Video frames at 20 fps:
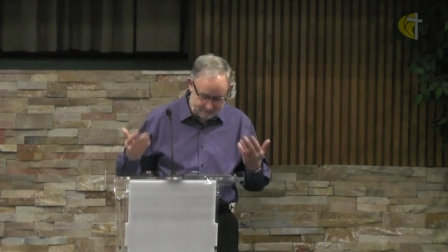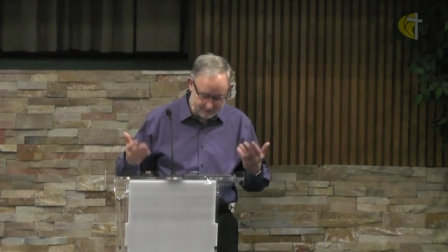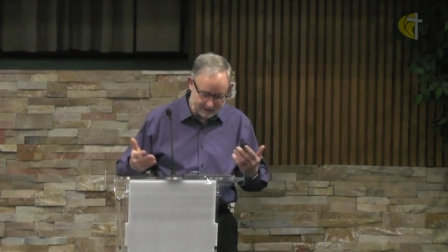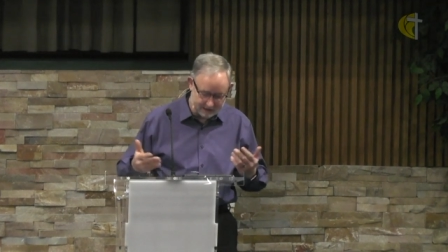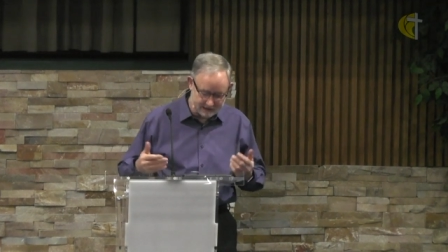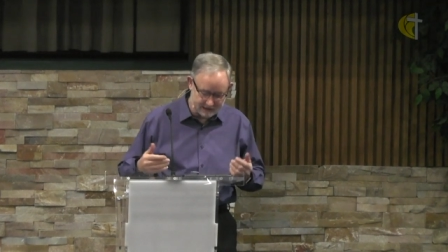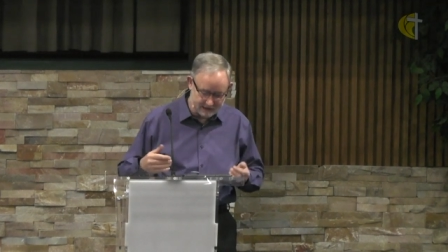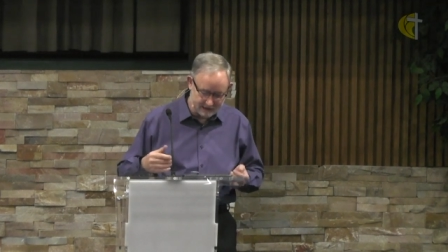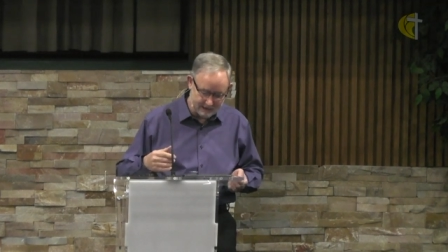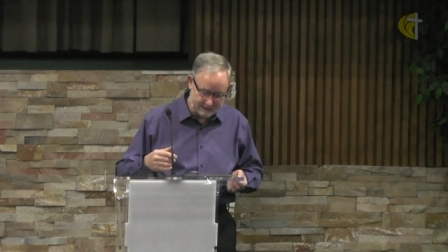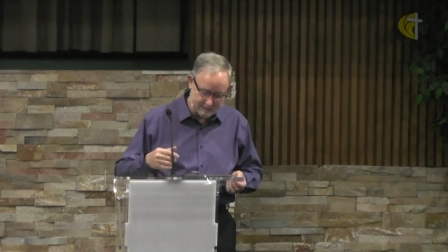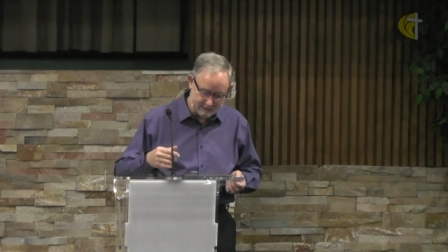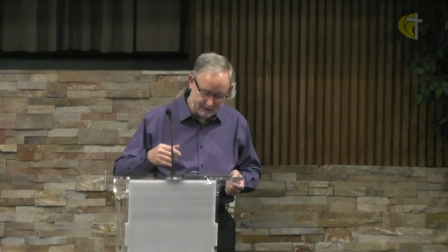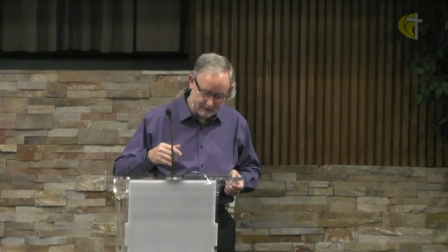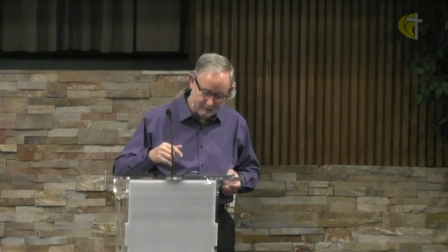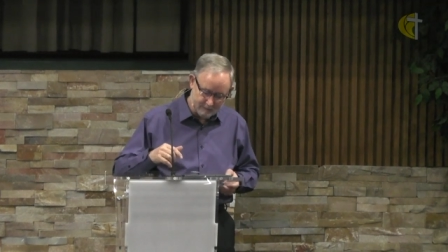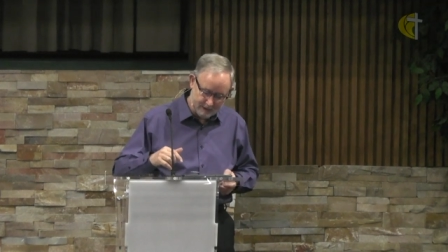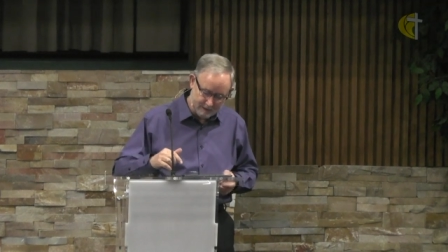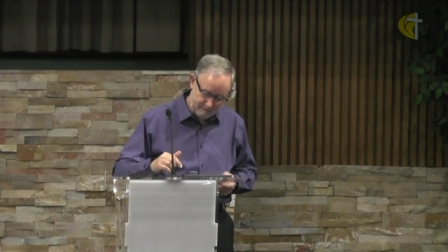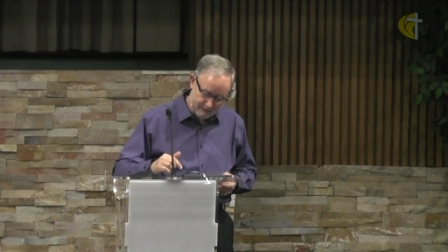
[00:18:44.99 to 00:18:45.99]
Next time it'll
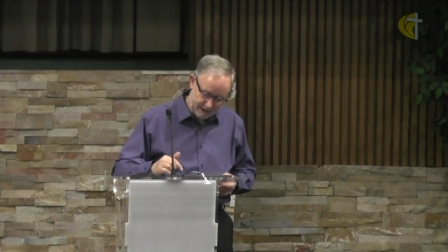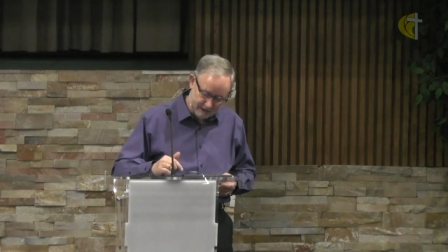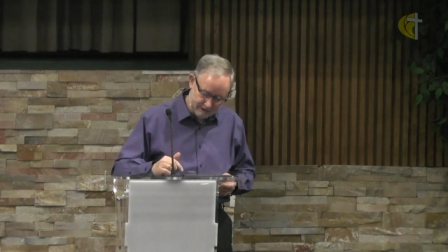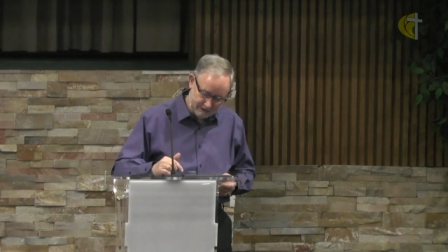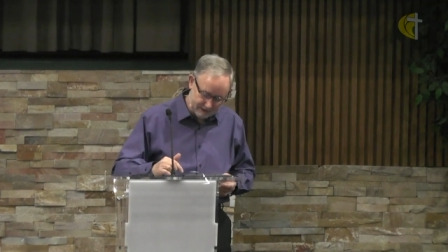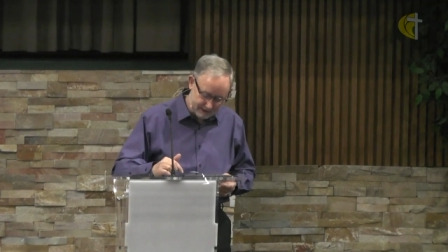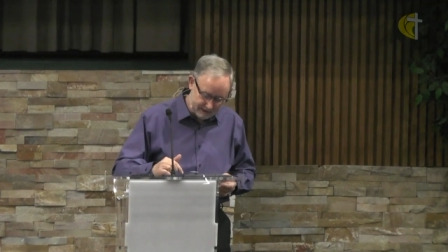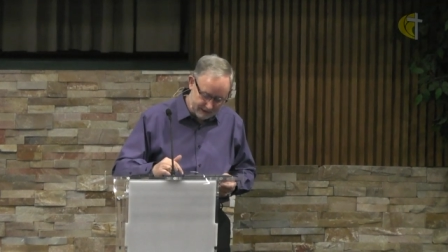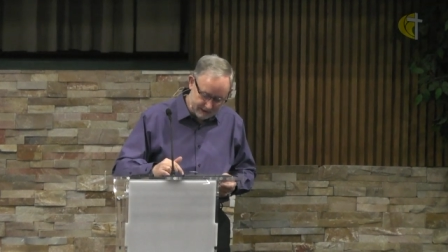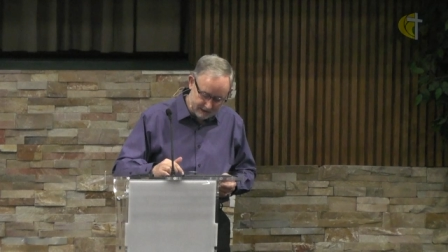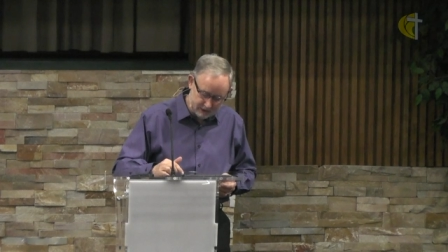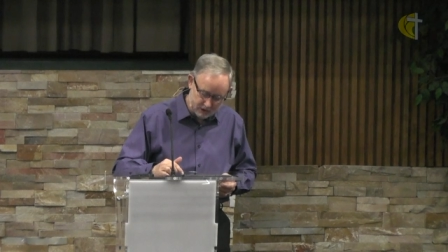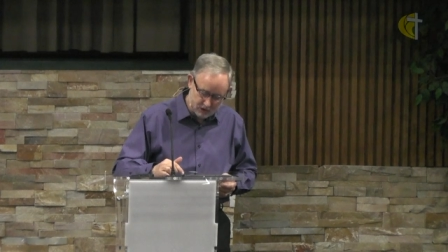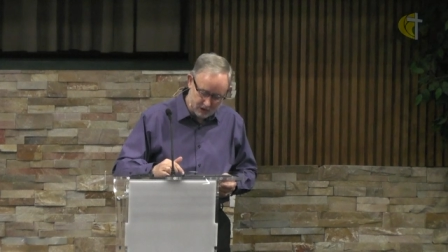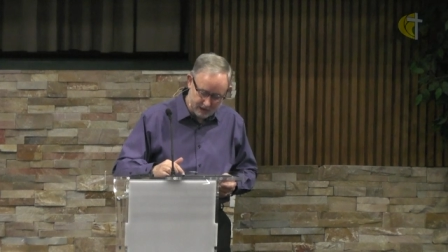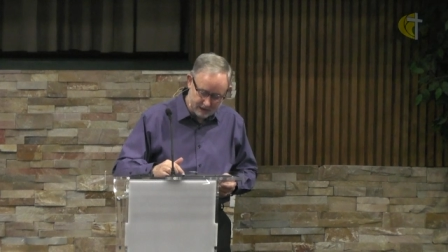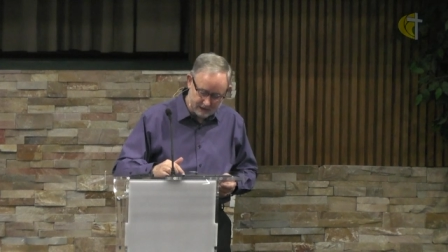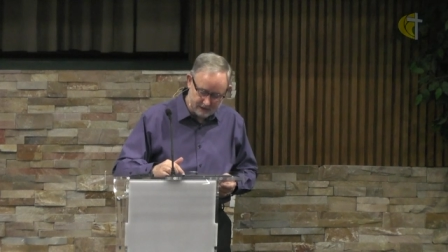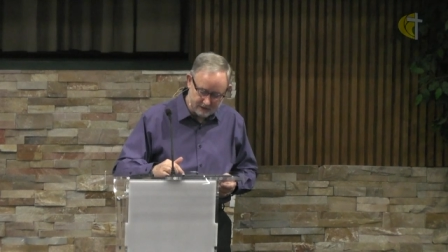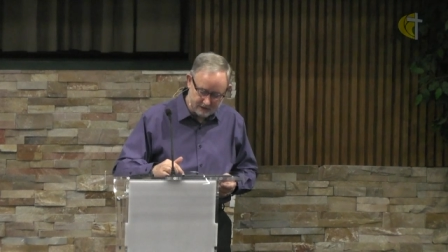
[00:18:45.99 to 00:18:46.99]
be better. I need a
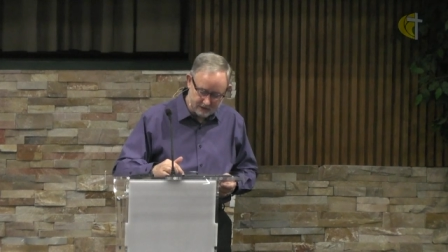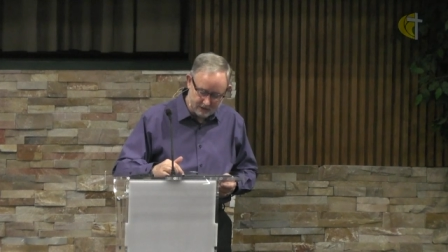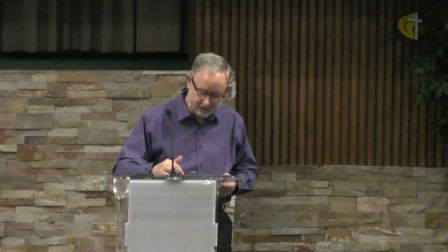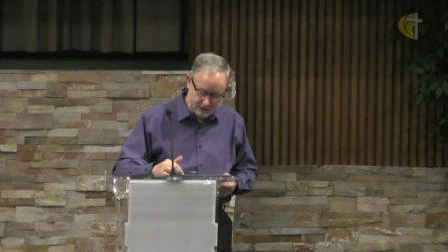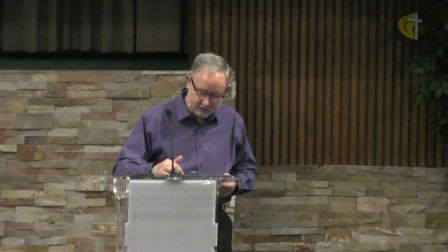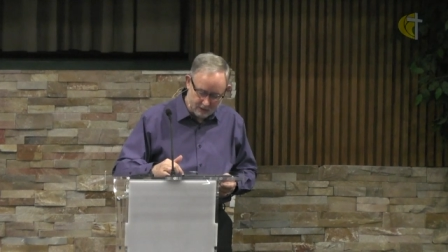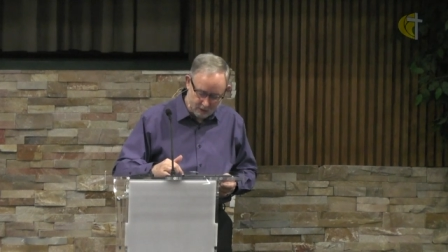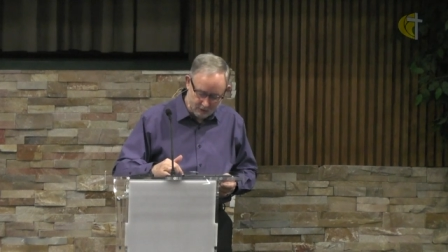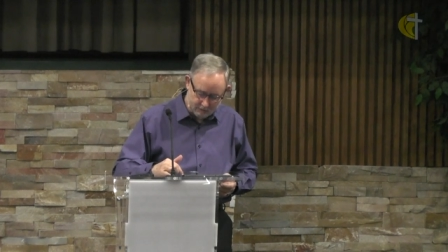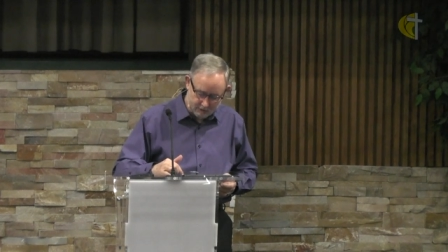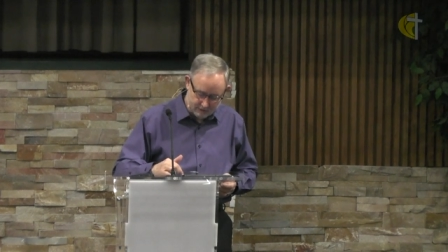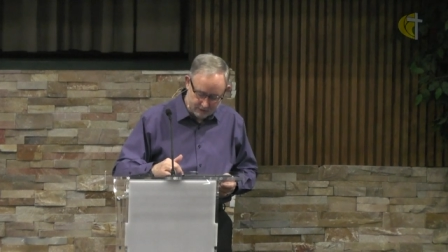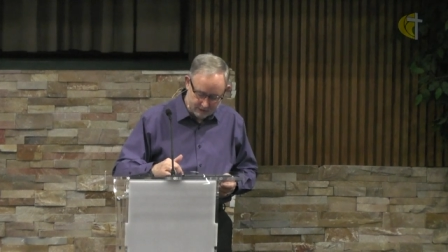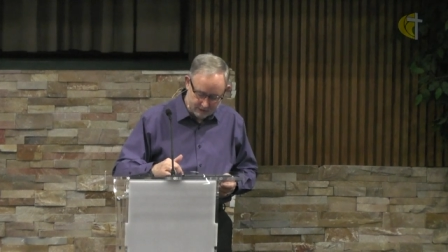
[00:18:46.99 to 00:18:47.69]
chance to start over